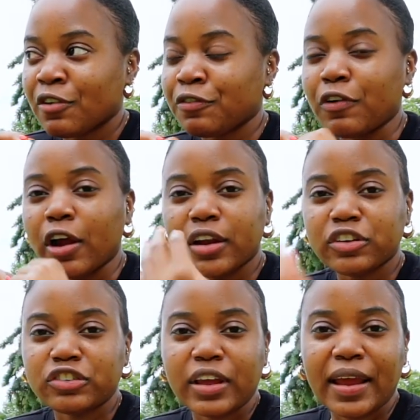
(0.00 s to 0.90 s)

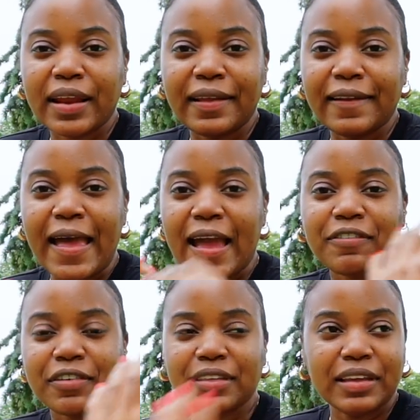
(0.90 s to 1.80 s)
furnishing and
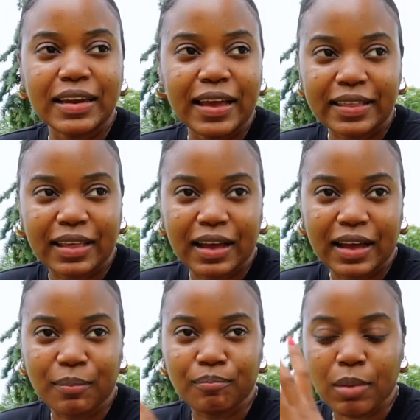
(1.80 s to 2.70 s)
everything like
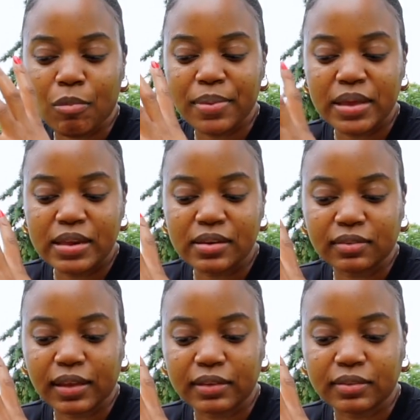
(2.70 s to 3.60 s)
that. I'm a bit
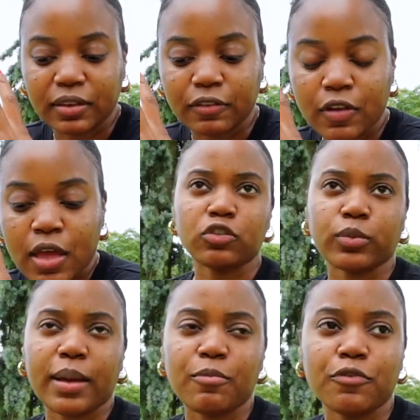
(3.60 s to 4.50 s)
indecisive. First,
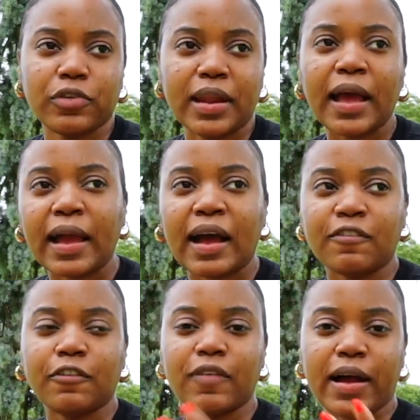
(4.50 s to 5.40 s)
when I move in, I
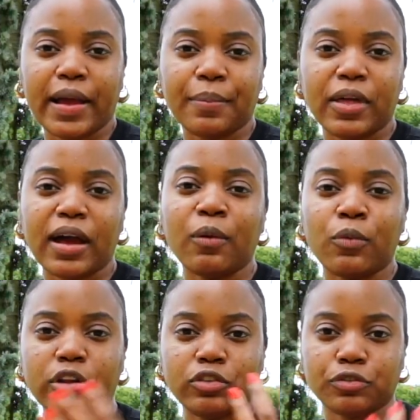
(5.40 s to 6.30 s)
have a vibe that I
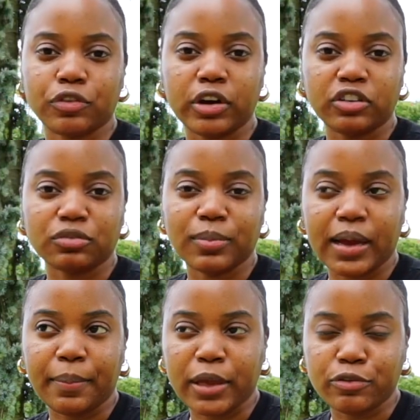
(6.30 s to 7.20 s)
wanted to furnish
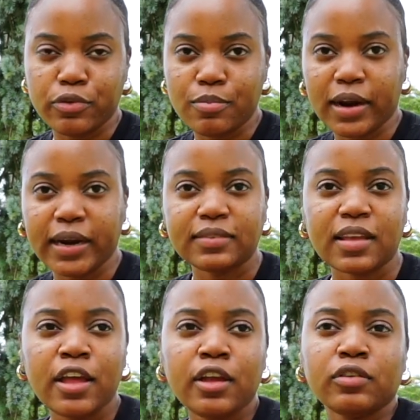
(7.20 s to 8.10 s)
my bedroom, right?
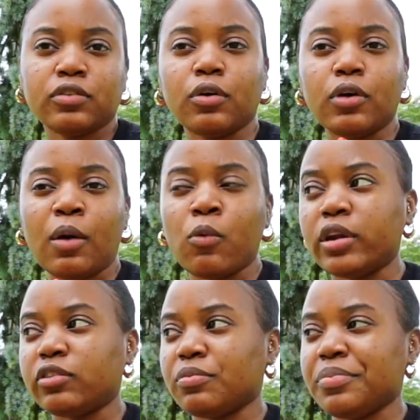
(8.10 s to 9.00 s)
So I
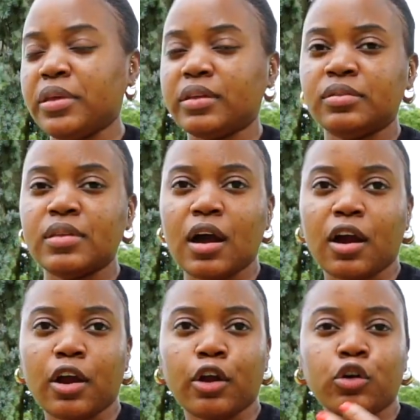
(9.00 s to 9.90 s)
wanted to be
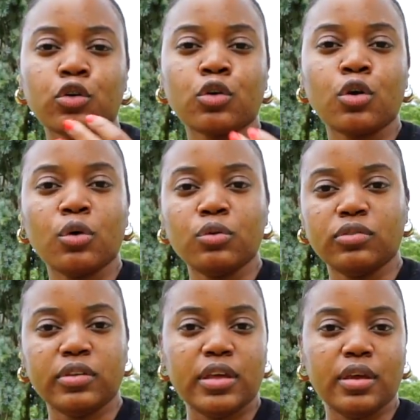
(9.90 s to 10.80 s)
dark,
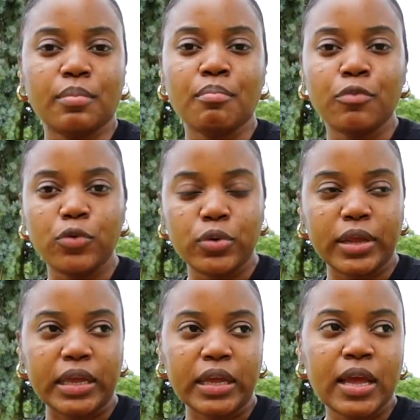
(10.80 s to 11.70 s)
cozy,
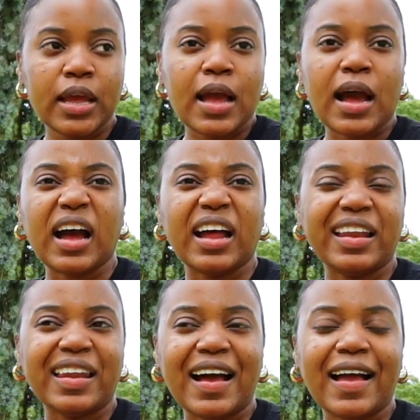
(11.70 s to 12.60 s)
moody,
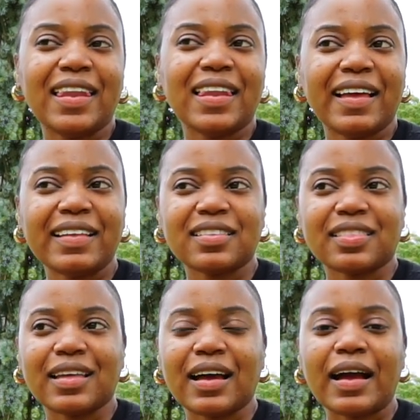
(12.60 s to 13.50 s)
and I
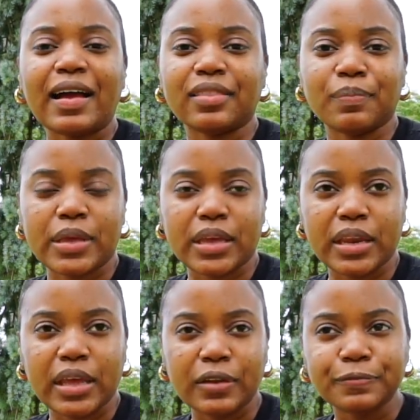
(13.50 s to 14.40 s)
liked that at the
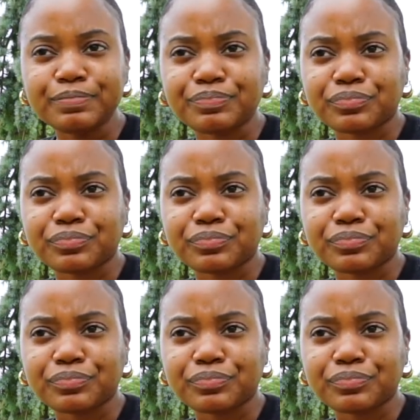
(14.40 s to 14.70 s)
beginning,